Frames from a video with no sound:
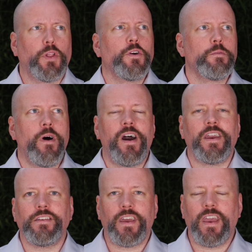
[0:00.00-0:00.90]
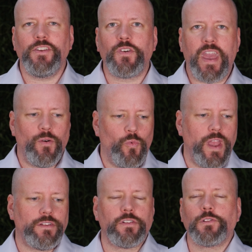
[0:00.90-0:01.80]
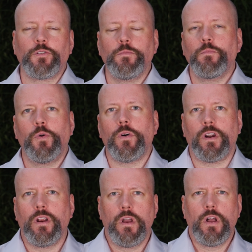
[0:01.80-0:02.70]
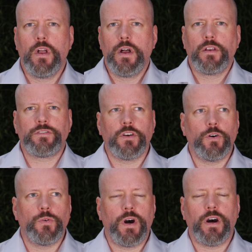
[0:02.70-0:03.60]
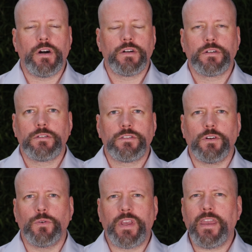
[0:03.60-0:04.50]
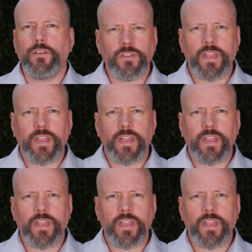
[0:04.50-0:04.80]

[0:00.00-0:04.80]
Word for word: blow your mind and you can't wait to learn more. So, uh, so get used